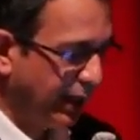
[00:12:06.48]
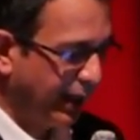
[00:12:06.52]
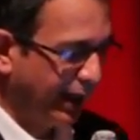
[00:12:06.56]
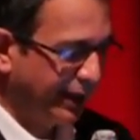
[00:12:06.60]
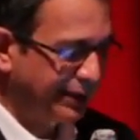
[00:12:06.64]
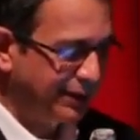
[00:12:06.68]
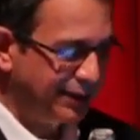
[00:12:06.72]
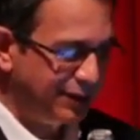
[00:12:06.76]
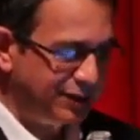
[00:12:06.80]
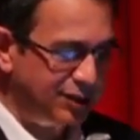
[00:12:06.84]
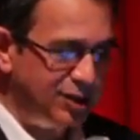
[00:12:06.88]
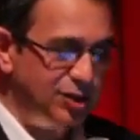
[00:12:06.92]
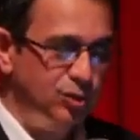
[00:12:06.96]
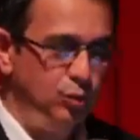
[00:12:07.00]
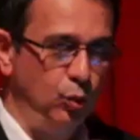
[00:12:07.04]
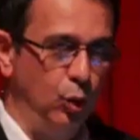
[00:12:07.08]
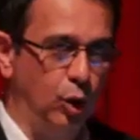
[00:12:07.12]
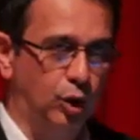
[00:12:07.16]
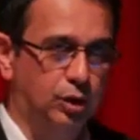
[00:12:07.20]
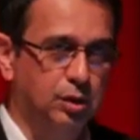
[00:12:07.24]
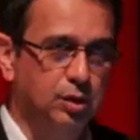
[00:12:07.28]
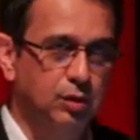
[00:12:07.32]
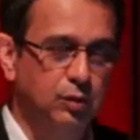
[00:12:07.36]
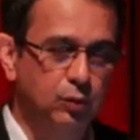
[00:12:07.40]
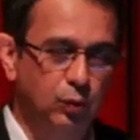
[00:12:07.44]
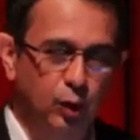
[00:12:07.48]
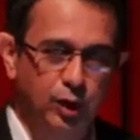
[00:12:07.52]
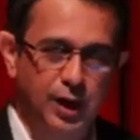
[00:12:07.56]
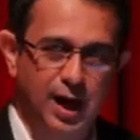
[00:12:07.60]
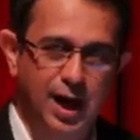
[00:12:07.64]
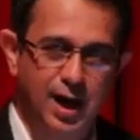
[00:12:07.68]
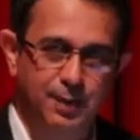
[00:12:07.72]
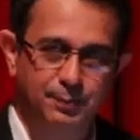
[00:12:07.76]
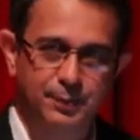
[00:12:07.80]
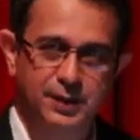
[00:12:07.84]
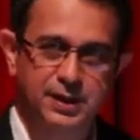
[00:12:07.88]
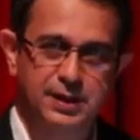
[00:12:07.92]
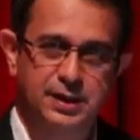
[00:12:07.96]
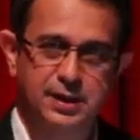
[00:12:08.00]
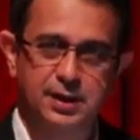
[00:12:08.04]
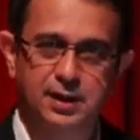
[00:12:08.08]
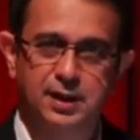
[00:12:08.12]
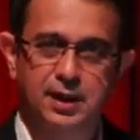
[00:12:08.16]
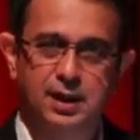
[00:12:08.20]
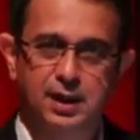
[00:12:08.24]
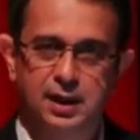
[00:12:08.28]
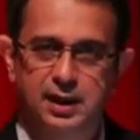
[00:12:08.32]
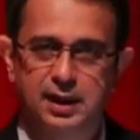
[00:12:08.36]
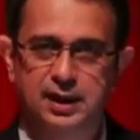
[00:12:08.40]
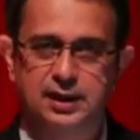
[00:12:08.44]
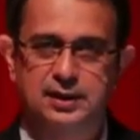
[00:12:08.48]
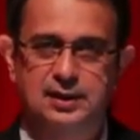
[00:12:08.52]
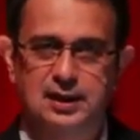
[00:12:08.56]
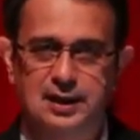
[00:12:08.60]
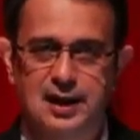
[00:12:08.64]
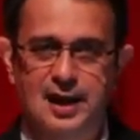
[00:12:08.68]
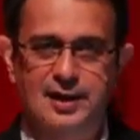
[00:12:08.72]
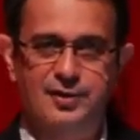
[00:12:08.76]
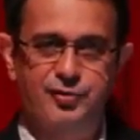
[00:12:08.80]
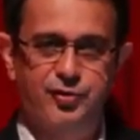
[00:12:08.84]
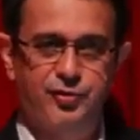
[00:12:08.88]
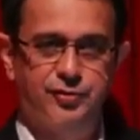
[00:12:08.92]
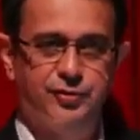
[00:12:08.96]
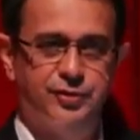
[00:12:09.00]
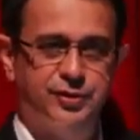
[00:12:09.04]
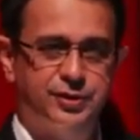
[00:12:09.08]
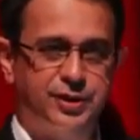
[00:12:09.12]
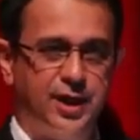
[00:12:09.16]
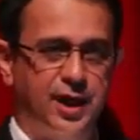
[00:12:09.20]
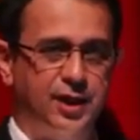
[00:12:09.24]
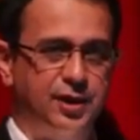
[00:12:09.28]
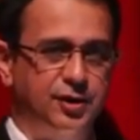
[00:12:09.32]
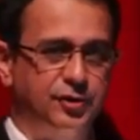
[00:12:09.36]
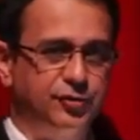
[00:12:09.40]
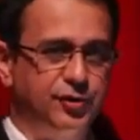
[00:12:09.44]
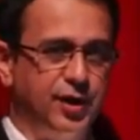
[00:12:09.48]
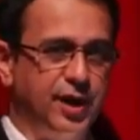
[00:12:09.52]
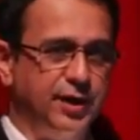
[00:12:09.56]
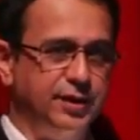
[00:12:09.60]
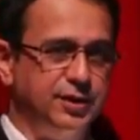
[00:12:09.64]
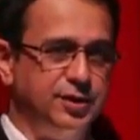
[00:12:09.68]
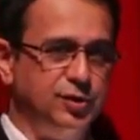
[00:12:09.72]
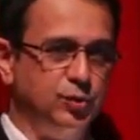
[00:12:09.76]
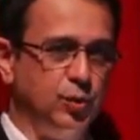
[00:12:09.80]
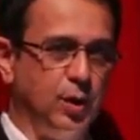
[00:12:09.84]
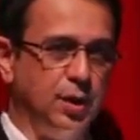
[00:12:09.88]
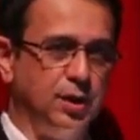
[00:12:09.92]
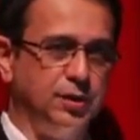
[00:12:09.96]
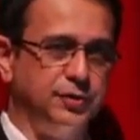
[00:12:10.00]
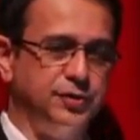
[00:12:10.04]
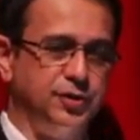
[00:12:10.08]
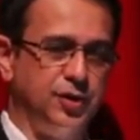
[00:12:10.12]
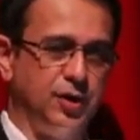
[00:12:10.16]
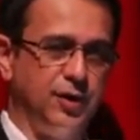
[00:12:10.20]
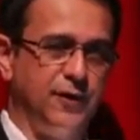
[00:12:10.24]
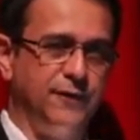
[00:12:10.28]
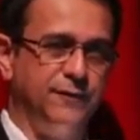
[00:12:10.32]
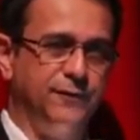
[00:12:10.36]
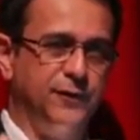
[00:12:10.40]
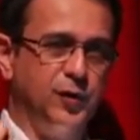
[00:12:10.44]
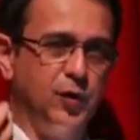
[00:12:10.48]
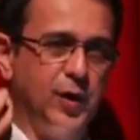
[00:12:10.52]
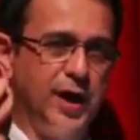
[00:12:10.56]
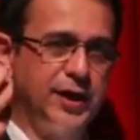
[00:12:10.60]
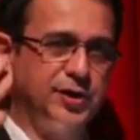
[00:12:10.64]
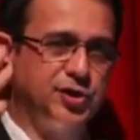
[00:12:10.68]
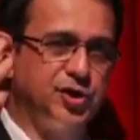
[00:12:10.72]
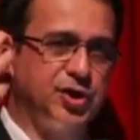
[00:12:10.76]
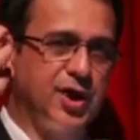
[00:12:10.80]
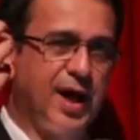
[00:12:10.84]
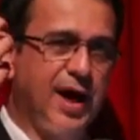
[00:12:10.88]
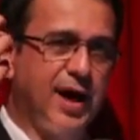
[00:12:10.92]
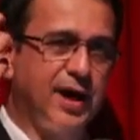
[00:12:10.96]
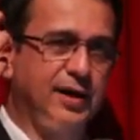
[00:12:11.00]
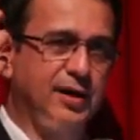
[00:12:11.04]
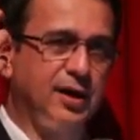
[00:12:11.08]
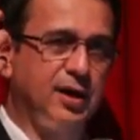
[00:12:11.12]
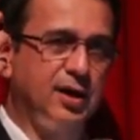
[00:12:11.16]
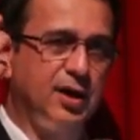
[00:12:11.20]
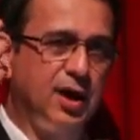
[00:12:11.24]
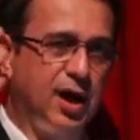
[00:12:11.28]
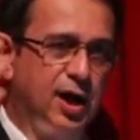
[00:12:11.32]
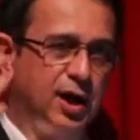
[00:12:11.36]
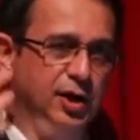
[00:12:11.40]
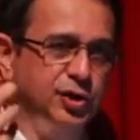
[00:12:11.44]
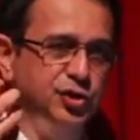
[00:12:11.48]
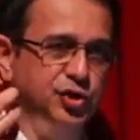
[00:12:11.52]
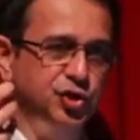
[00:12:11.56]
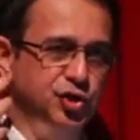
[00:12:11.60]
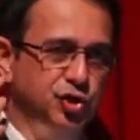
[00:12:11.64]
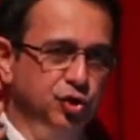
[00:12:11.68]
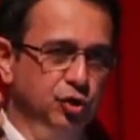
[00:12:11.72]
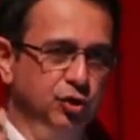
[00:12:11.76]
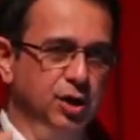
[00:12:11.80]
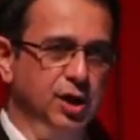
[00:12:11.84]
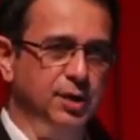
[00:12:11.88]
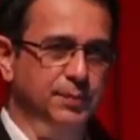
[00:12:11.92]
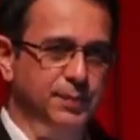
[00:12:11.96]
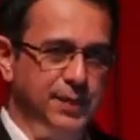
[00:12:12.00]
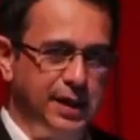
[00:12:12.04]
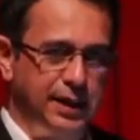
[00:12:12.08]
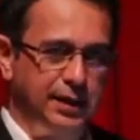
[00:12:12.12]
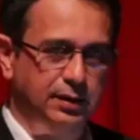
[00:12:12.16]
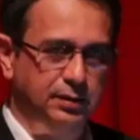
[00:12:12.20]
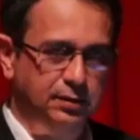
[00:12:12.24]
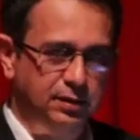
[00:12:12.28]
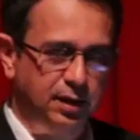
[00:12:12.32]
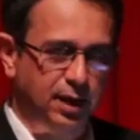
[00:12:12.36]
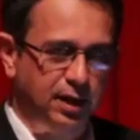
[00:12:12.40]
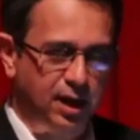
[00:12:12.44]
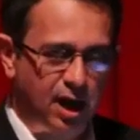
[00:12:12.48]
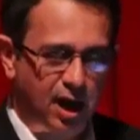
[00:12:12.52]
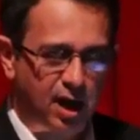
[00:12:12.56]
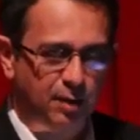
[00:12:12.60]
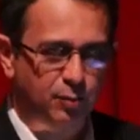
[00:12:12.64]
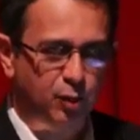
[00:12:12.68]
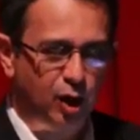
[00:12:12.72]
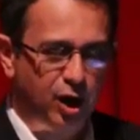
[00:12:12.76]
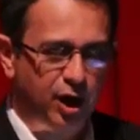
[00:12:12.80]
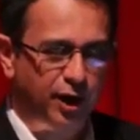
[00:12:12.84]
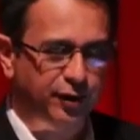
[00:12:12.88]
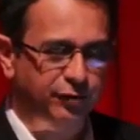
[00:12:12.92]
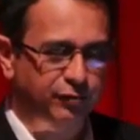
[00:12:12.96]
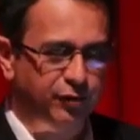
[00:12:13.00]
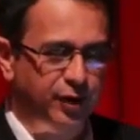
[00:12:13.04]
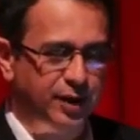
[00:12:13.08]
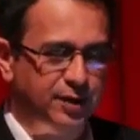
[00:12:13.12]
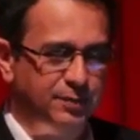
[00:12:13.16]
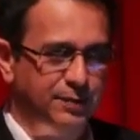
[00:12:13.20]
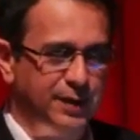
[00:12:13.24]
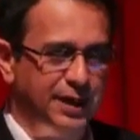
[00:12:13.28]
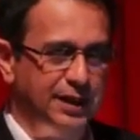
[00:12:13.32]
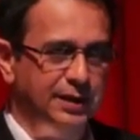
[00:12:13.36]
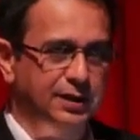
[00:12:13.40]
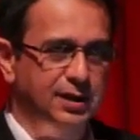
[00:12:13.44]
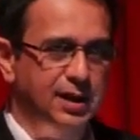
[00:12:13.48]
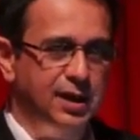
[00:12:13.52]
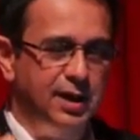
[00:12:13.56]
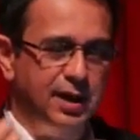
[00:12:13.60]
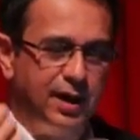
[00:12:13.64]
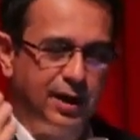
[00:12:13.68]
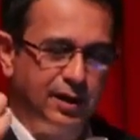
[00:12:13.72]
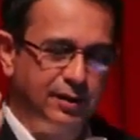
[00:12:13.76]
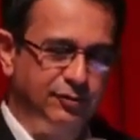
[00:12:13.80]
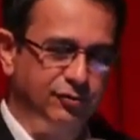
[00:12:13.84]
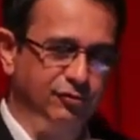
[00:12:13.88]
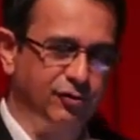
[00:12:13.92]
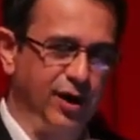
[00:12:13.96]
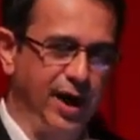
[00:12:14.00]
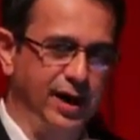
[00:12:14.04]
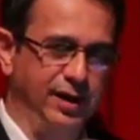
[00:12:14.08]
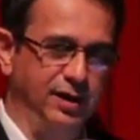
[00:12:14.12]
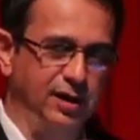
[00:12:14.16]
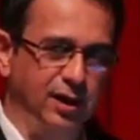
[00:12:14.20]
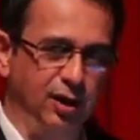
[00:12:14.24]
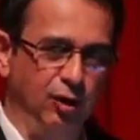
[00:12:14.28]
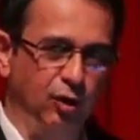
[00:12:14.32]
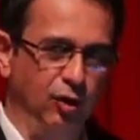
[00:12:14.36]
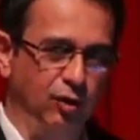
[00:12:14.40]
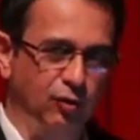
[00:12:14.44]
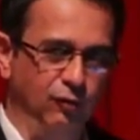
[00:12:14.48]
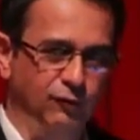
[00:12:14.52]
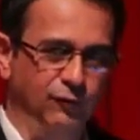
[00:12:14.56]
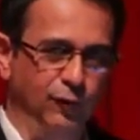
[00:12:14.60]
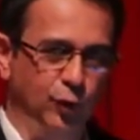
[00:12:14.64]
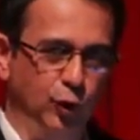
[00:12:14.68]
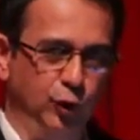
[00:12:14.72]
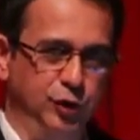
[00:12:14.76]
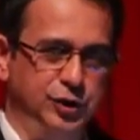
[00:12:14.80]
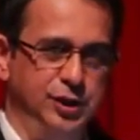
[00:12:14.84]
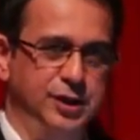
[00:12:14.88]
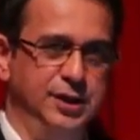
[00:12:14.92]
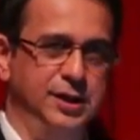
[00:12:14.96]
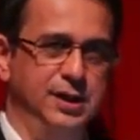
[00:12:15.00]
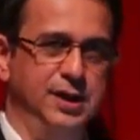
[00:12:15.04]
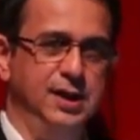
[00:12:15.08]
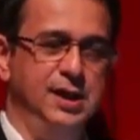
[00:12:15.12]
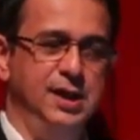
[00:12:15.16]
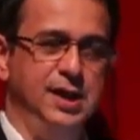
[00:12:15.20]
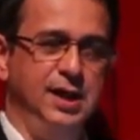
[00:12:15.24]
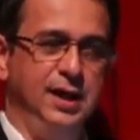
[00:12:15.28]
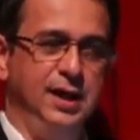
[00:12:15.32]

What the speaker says: And this is what would happen in the gastrointestinal tract as well. So if you actually had a large sugar meal, a carbohydrate meal, drank a lot of water,